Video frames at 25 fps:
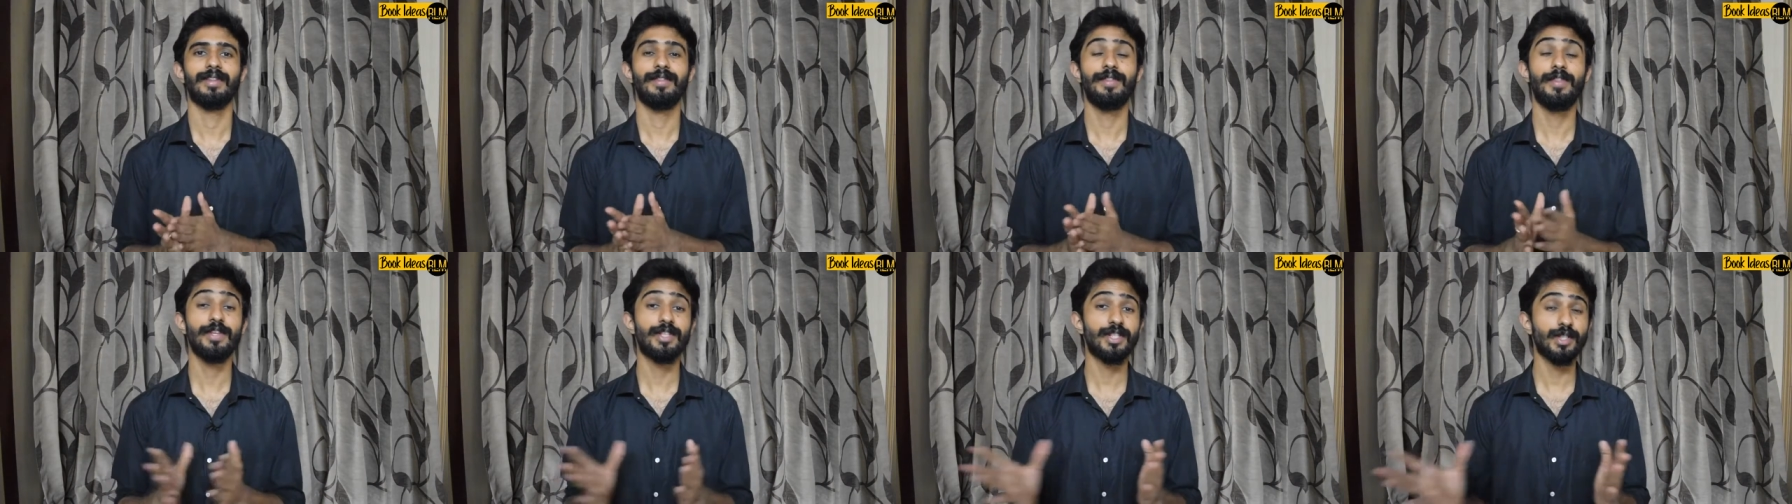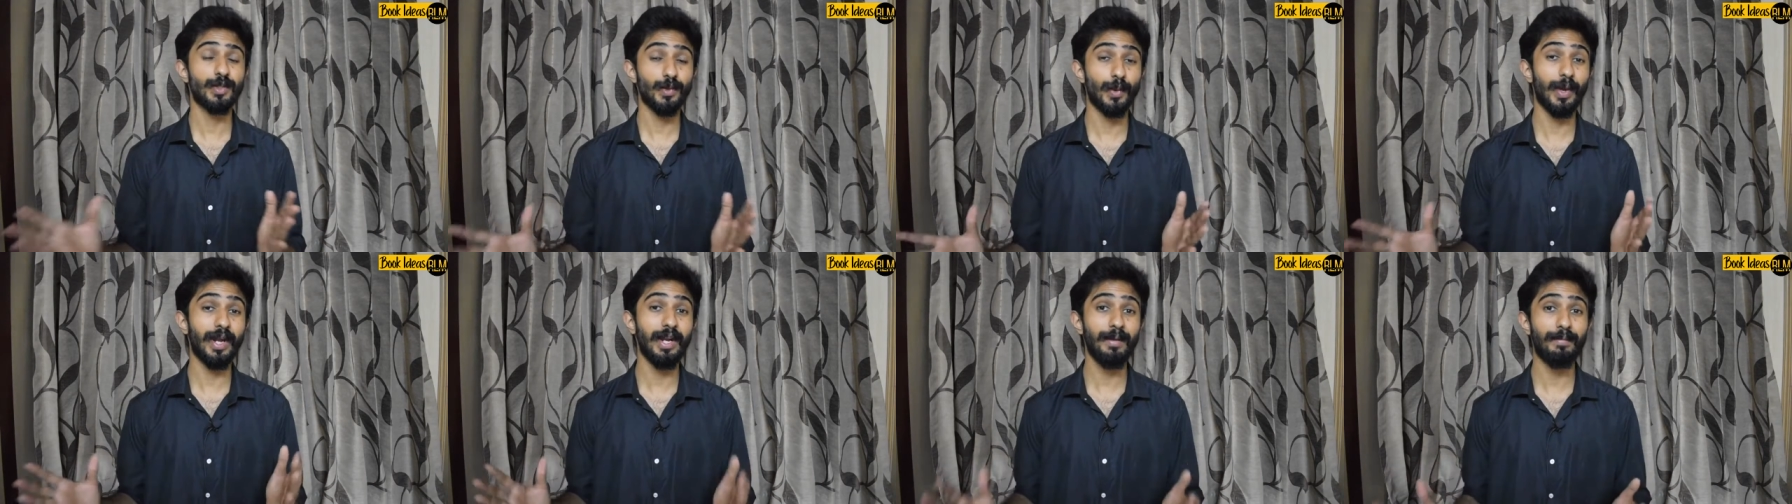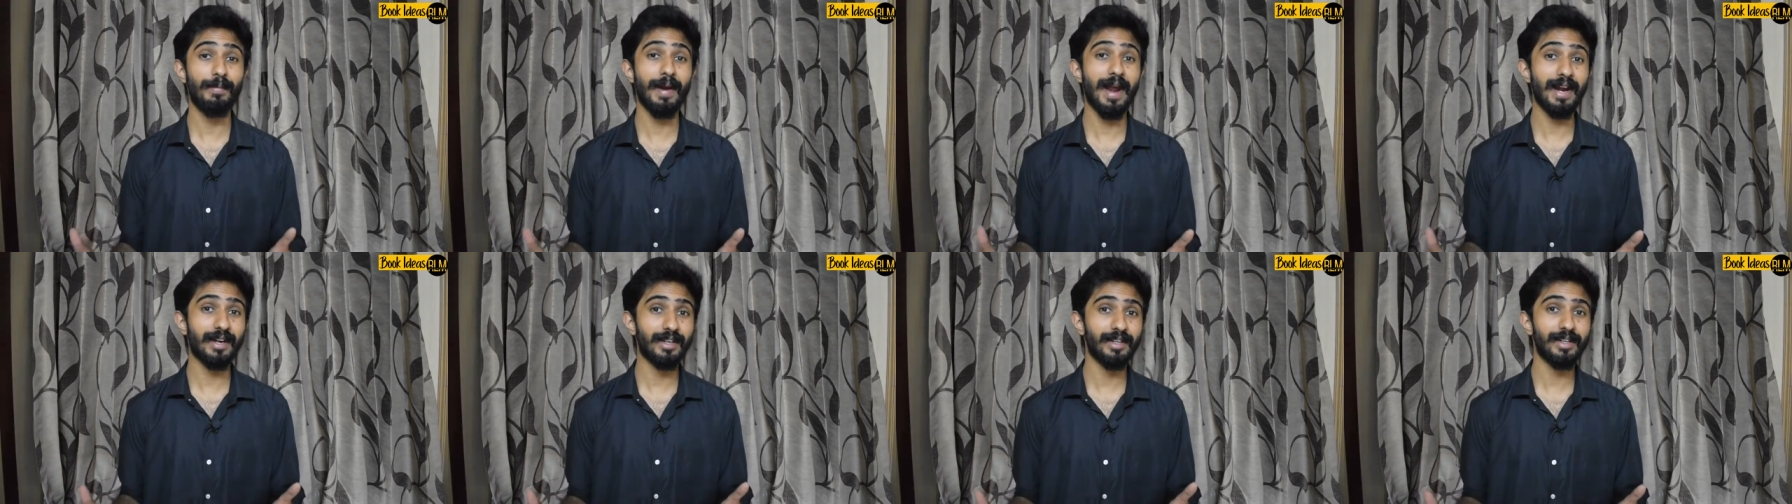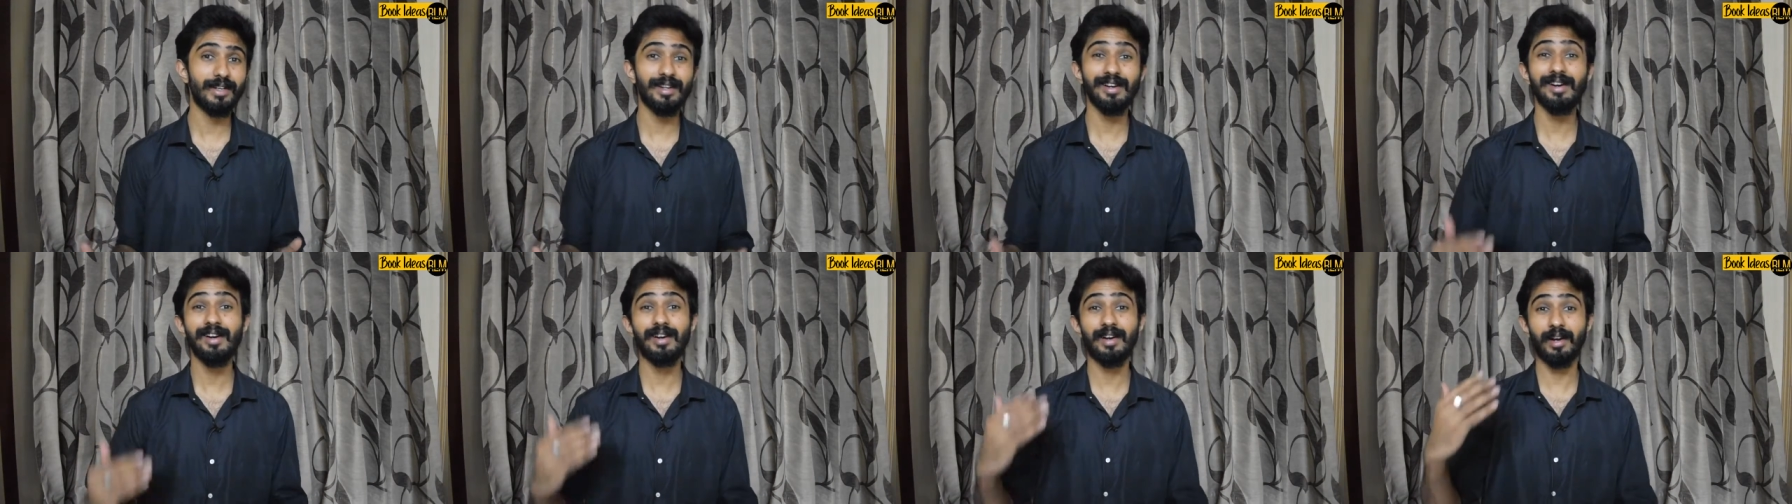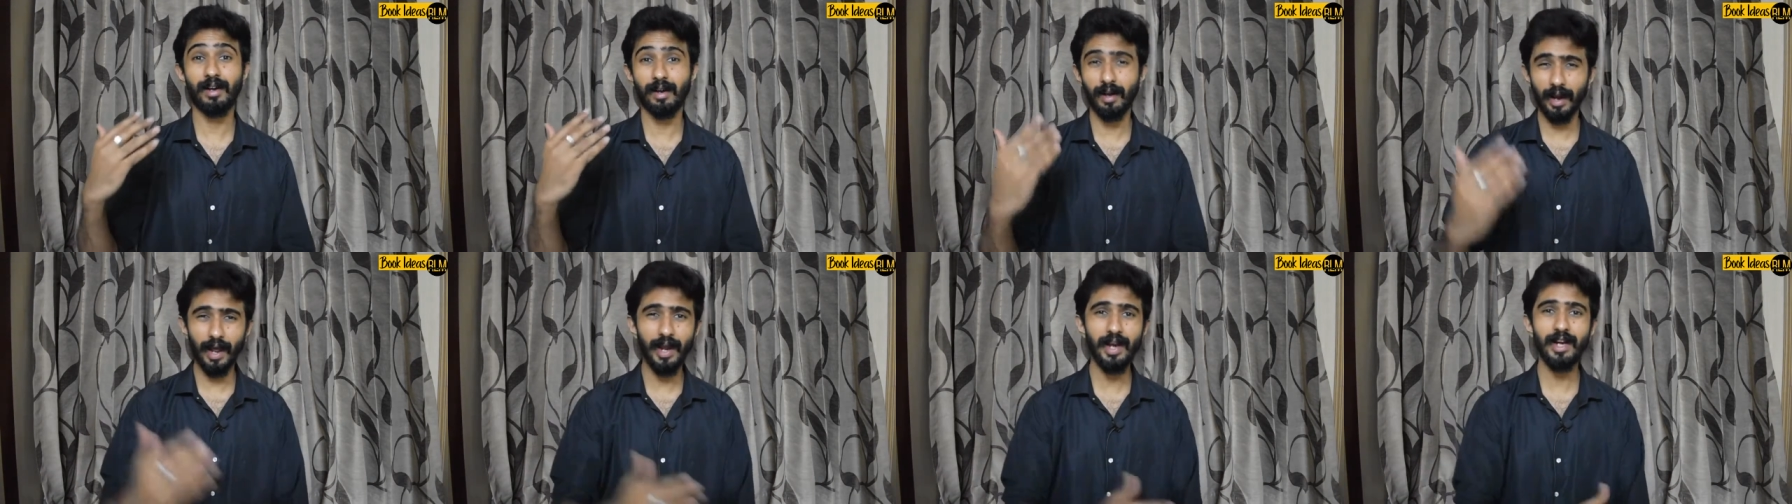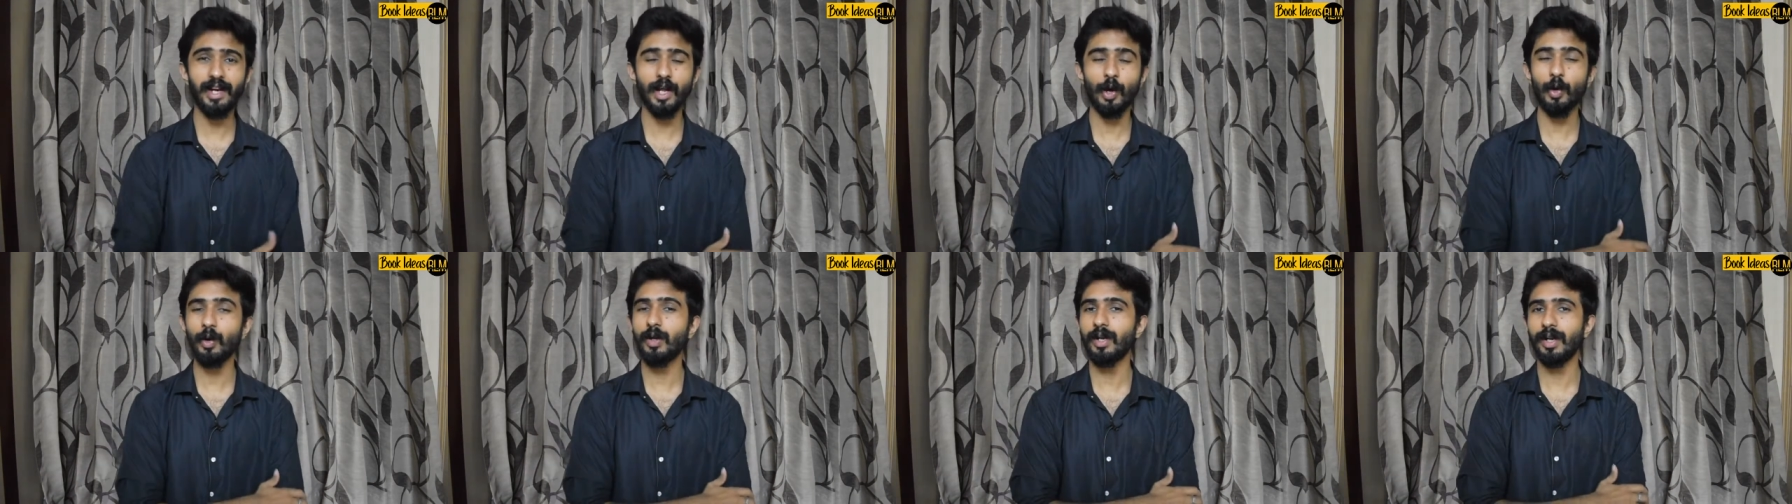This is very practical. Try
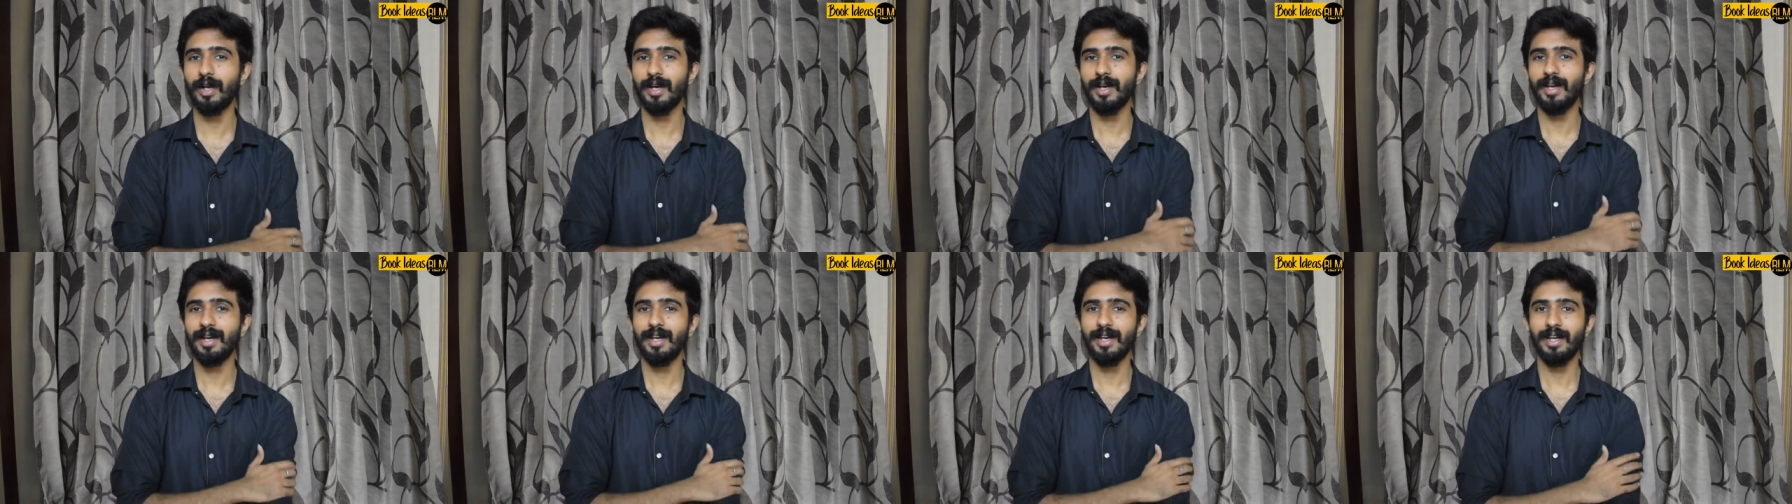it out.